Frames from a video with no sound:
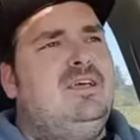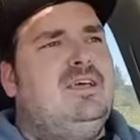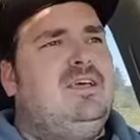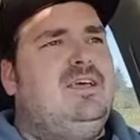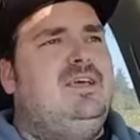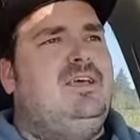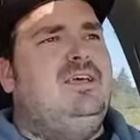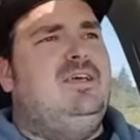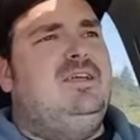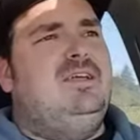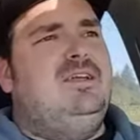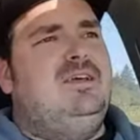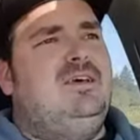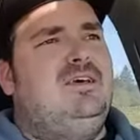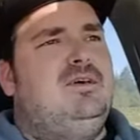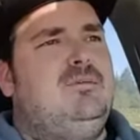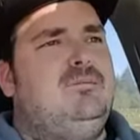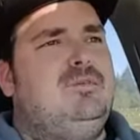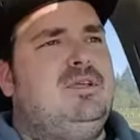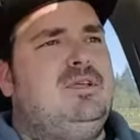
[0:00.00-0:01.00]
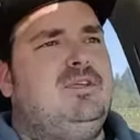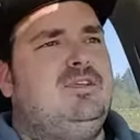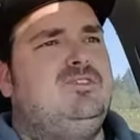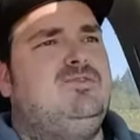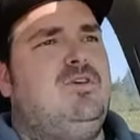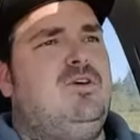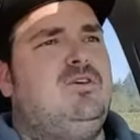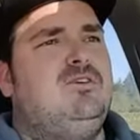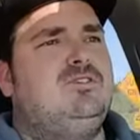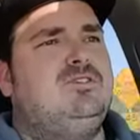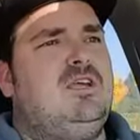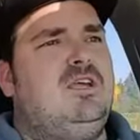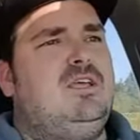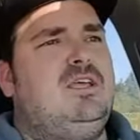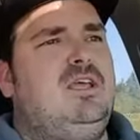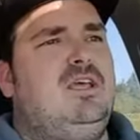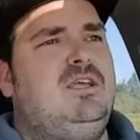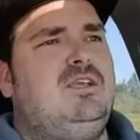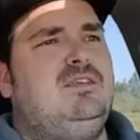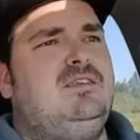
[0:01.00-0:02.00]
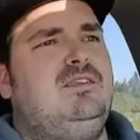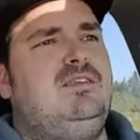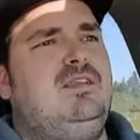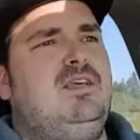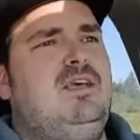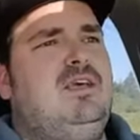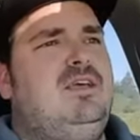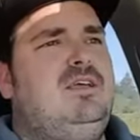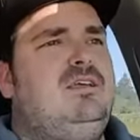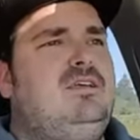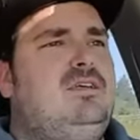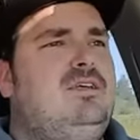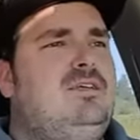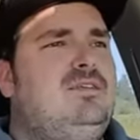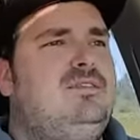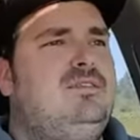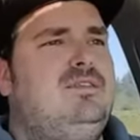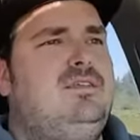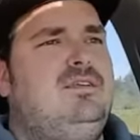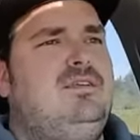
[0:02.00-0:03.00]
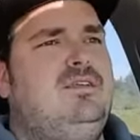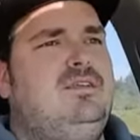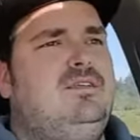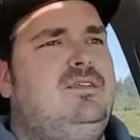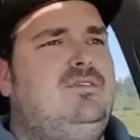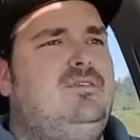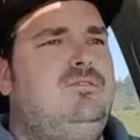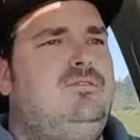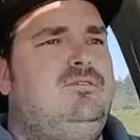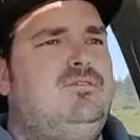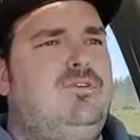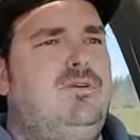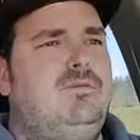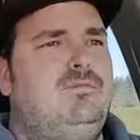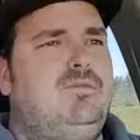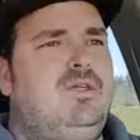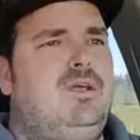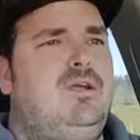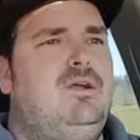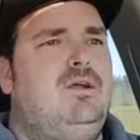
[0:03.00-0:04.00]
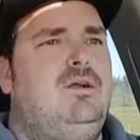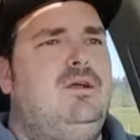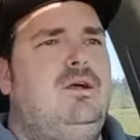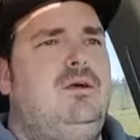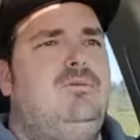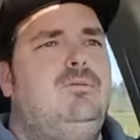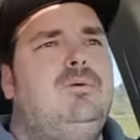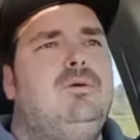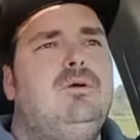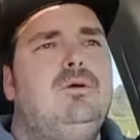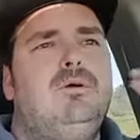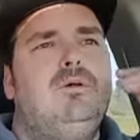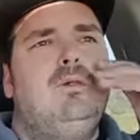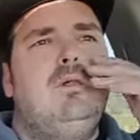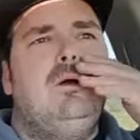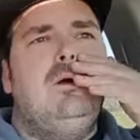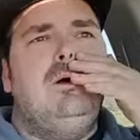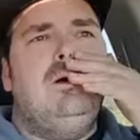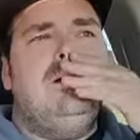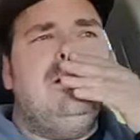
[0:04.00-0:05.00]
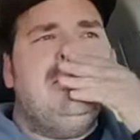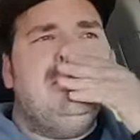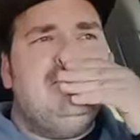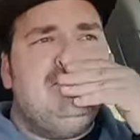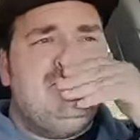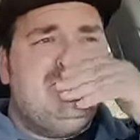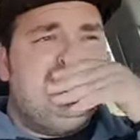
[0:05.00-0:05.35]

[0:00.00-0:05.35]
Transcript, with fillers: And I'm going to get as far as I can today, and then from there I will